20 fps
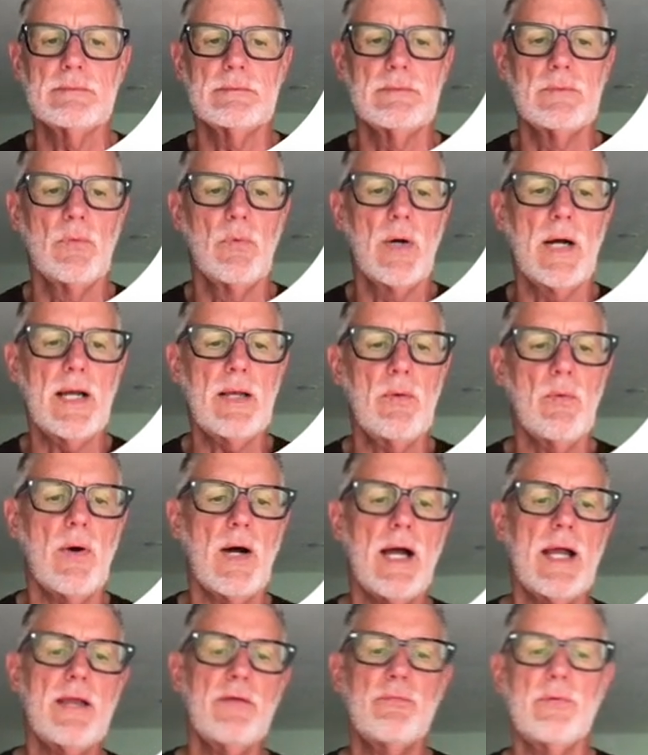
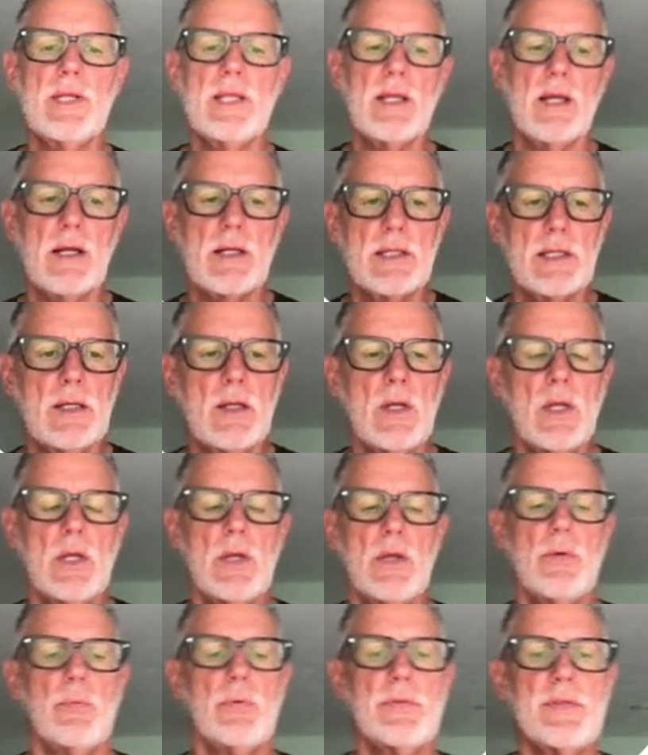Why have we calculated?
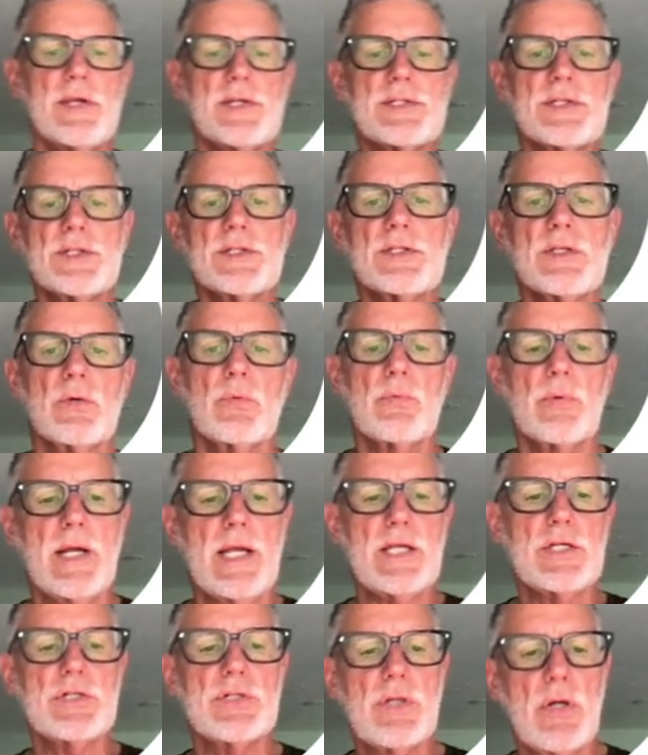Well, this is the
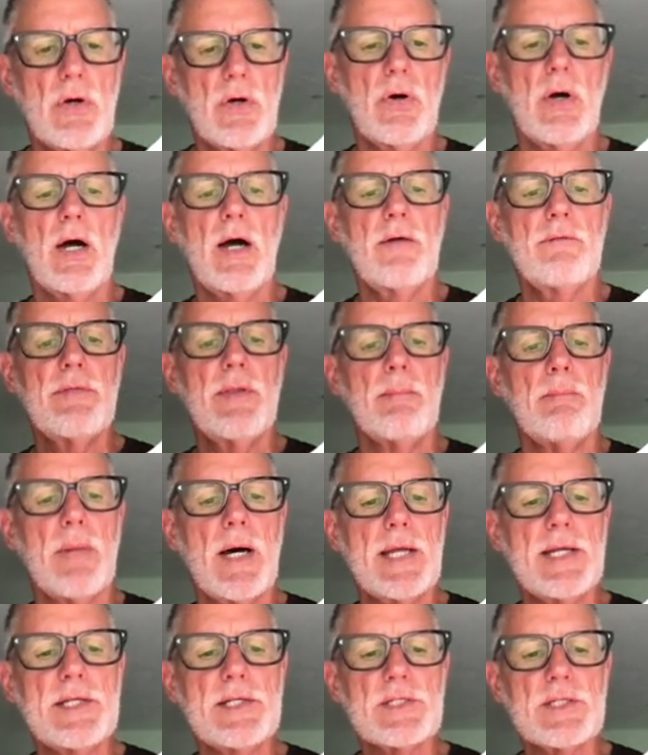ratio of the
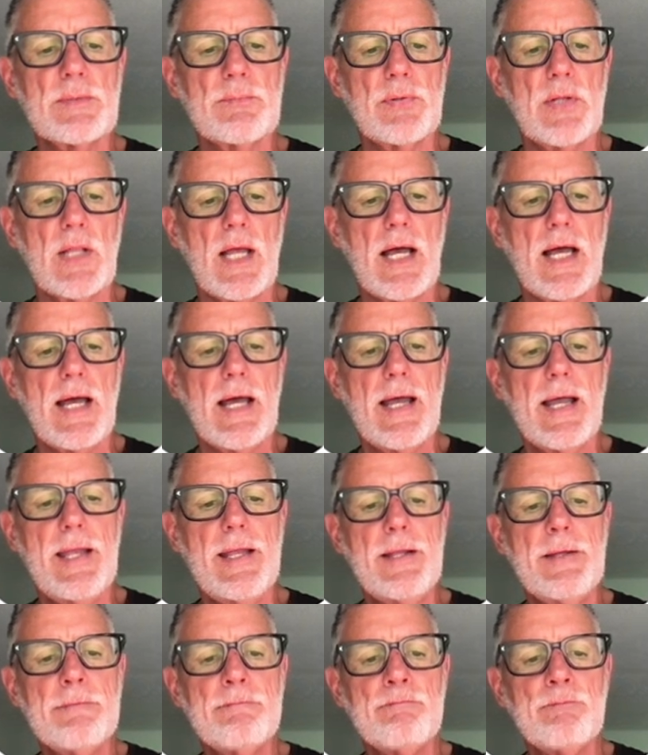money supply
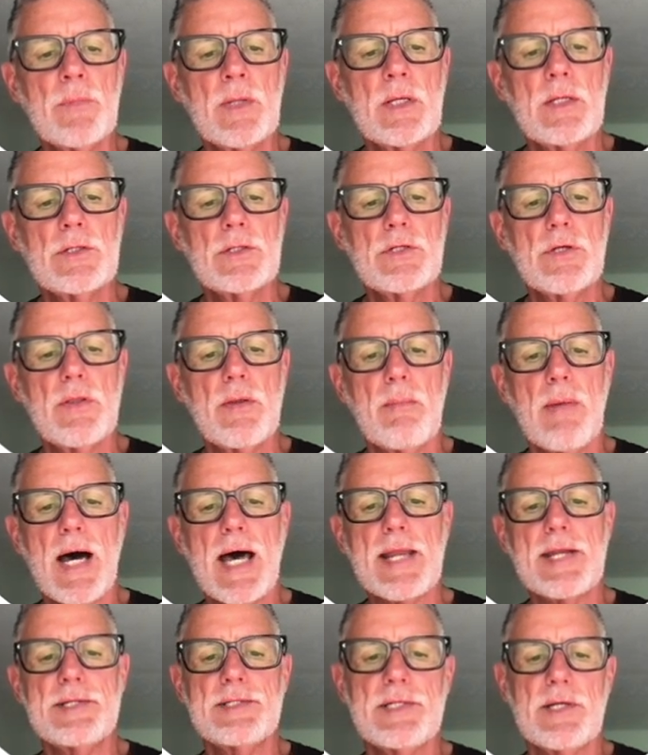to the
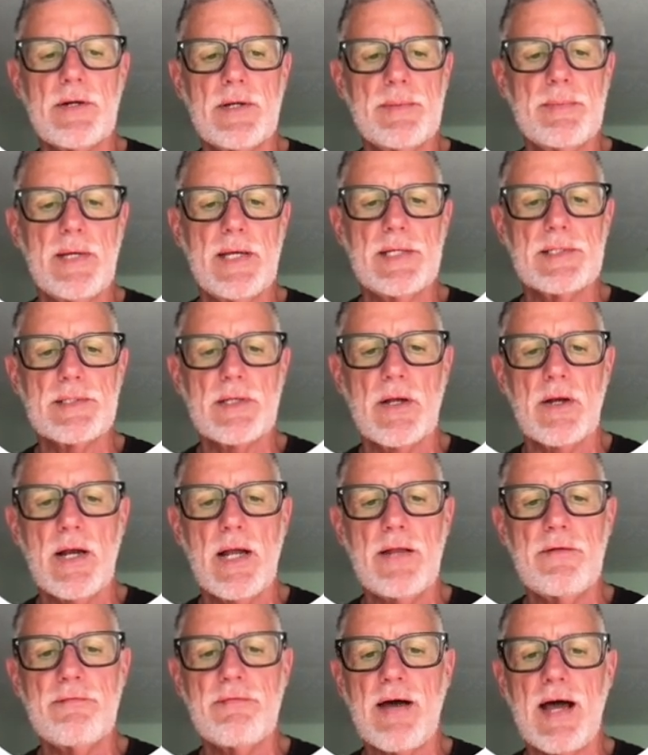monetary base. All
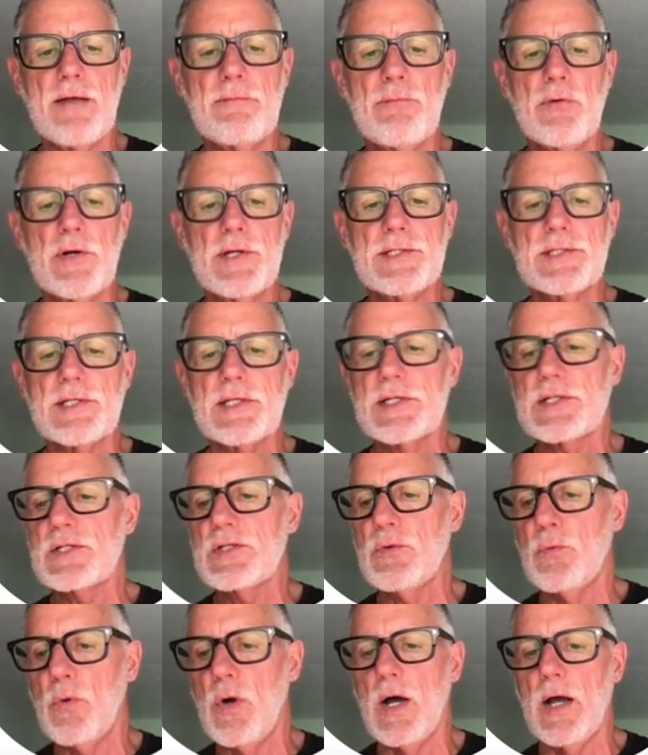right, 5.6 to
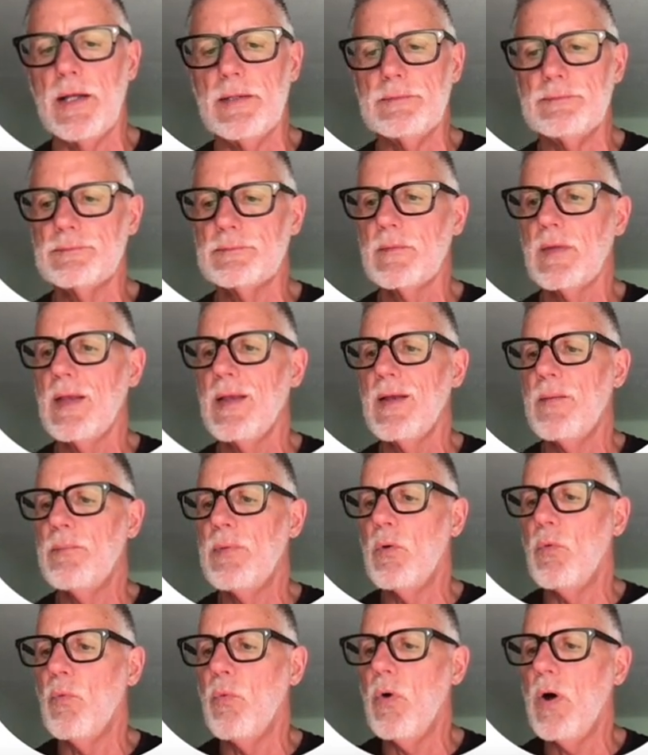1.
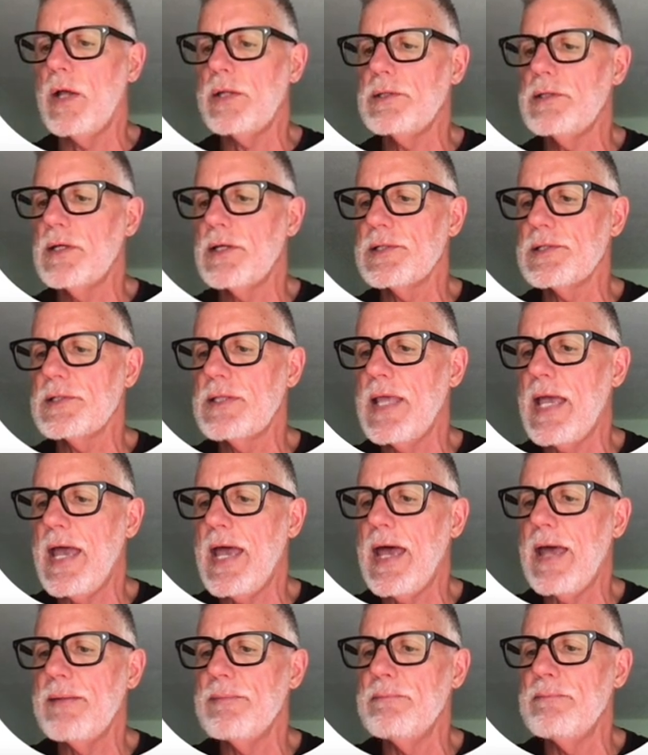But what does
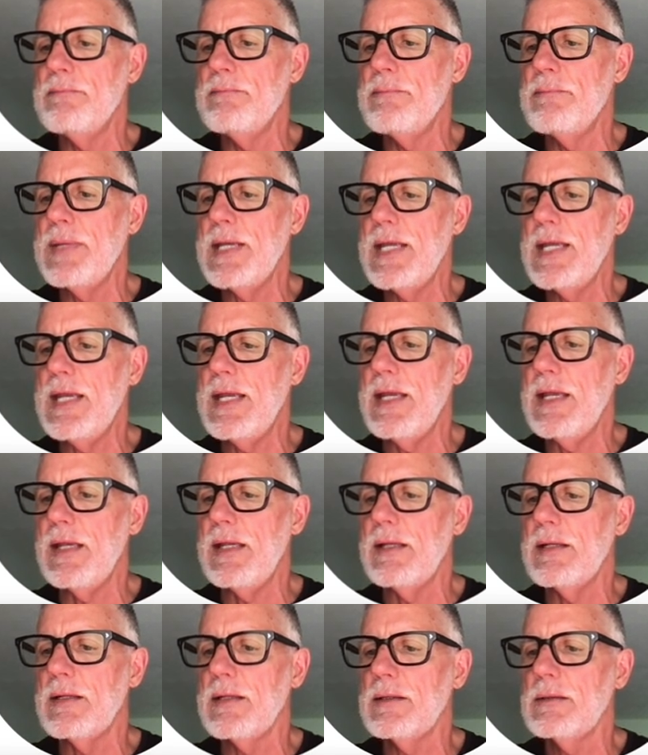that mean?
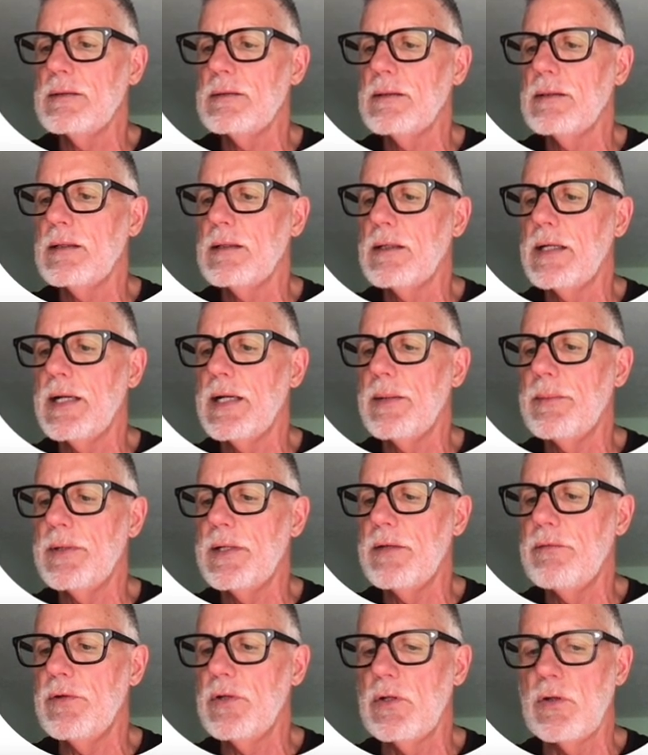All right, I'm going to
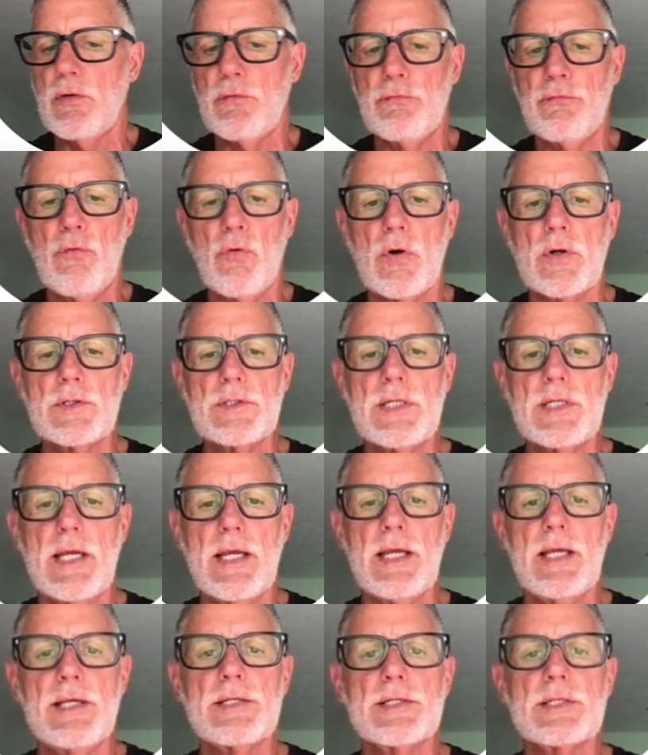give you a little
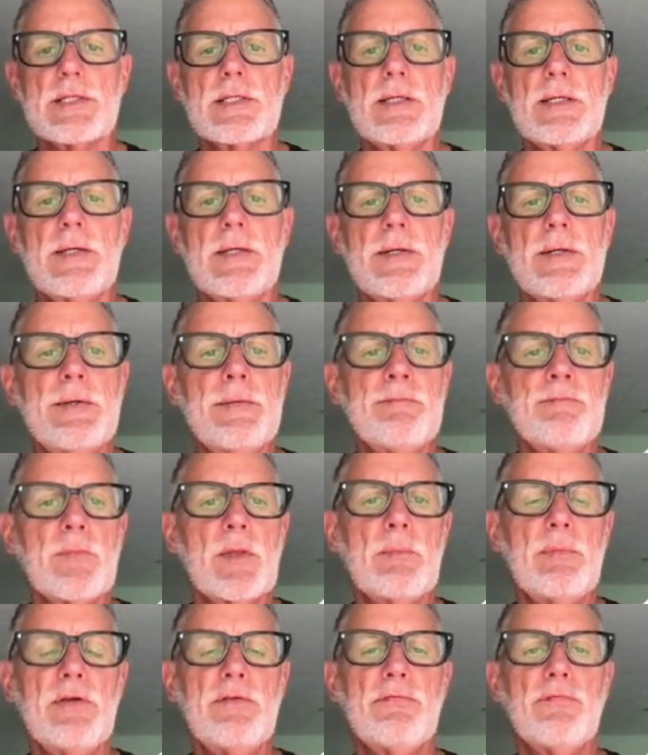foretaste
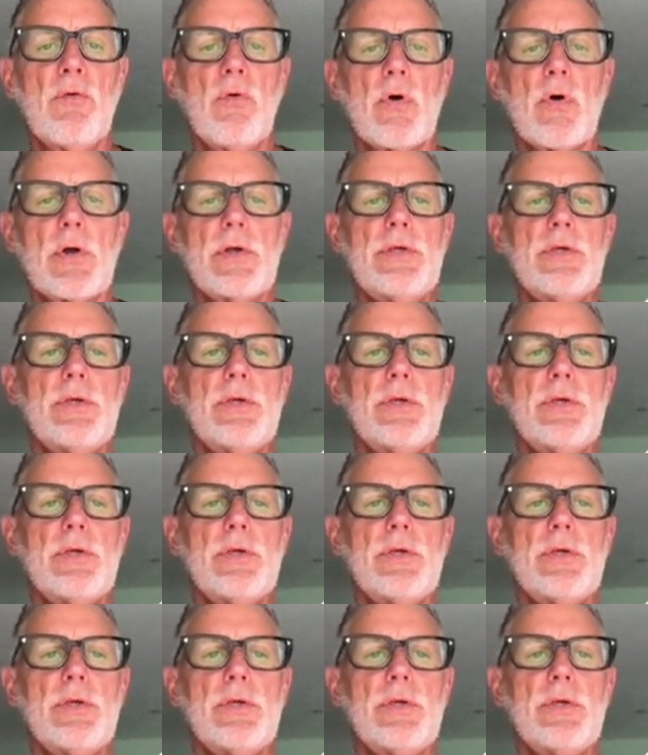before